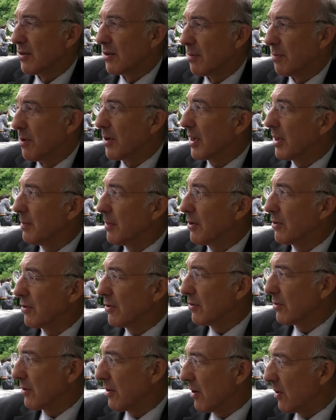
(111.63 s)
to bring
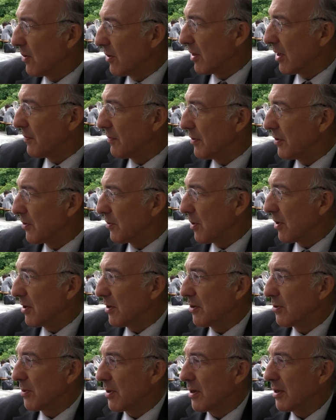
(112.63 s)
emissions low enough in
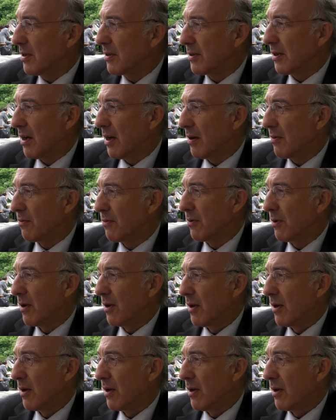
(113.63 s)
2020 to have